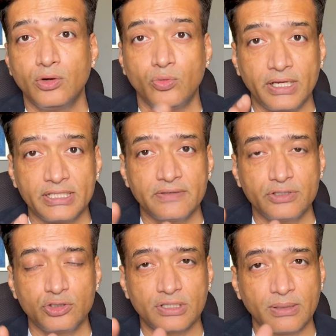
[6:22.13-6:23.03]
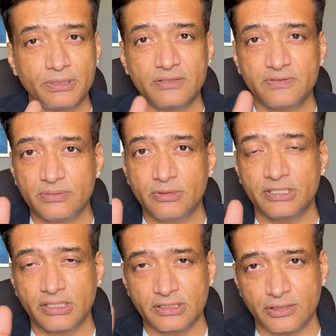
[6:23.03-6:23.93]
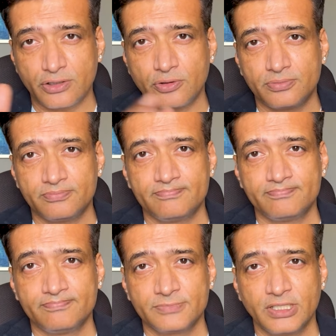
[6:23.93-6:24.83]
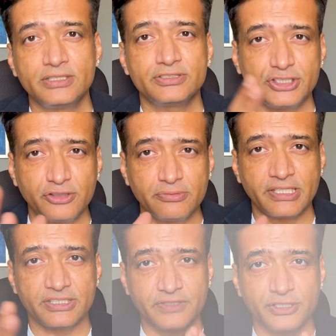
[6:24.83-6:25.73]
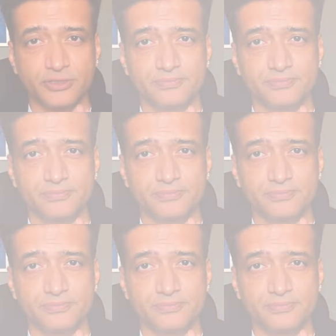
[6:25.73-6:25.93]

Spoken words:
while giving you complete visibility and control. See you in my next video.